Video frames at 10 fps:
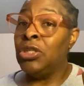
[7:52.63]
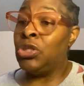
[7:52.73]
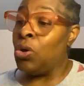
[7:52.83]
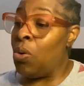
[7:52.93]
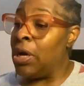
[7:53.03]

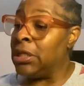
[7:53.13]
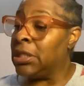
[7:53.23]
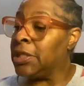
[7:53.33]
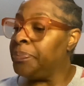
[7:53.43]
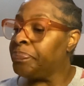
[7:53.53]

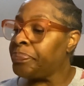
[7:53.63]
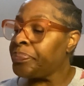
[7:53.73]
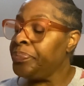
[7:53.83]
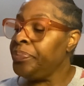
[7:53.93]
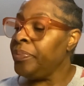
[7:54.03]
choice,
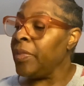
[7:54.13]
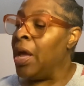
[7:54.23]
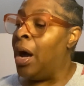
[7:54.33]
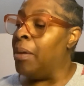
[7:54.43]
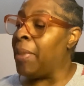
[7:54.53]

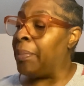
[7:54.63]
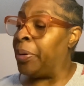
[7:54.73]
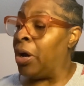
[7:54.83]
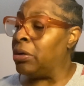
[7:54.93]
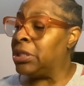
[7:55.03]
my
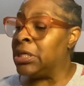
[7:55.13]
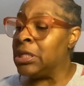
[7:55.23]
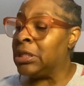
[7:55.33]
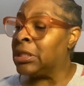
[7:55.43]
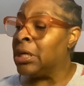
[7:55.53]

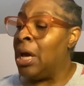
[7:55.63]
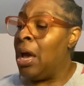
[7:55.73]
purchase.